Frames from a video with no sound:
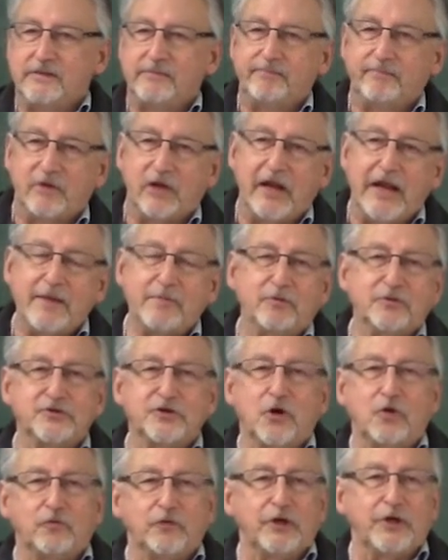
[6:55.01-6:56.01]
The labels
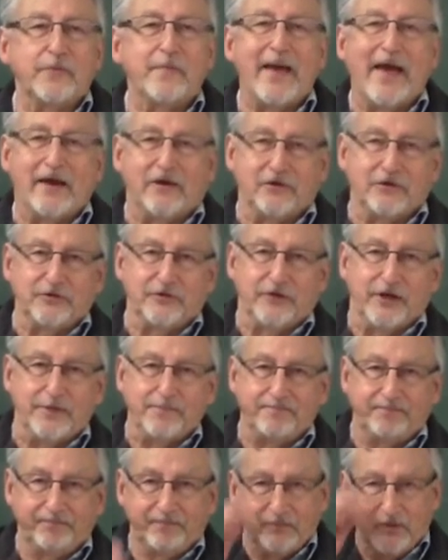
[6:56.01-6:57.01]
don't really matter, do they?
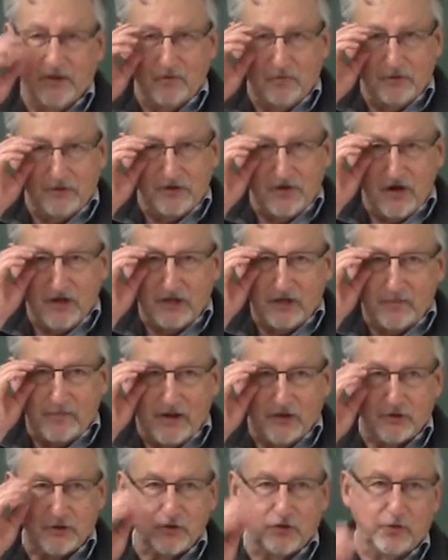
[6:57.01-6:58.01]
We're talking
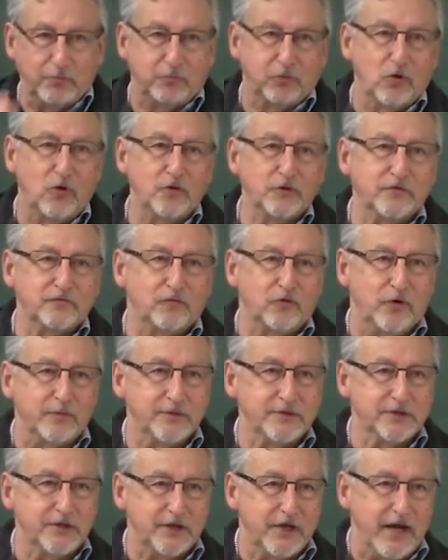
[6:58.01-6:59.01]
about short prose
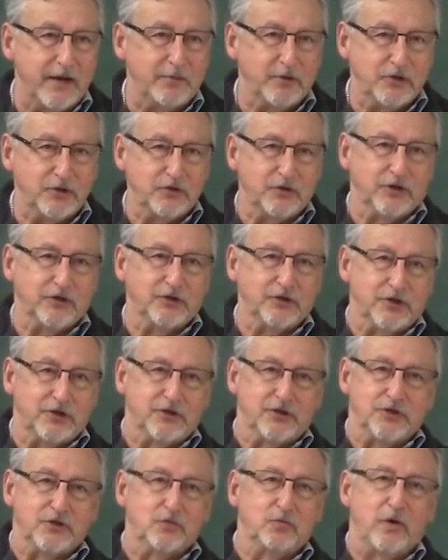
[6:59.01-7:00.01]
forms today, but you could
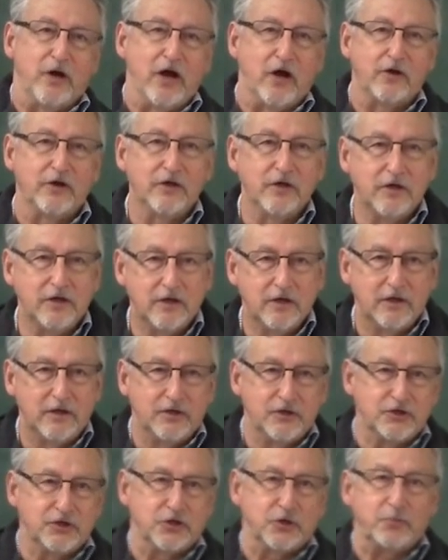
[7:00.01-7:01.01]
just as well
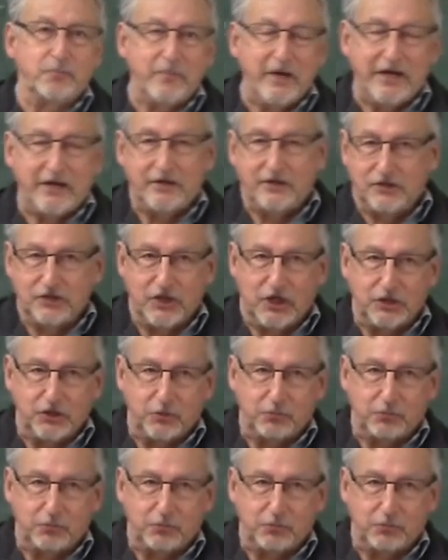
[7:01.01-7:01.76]
submit such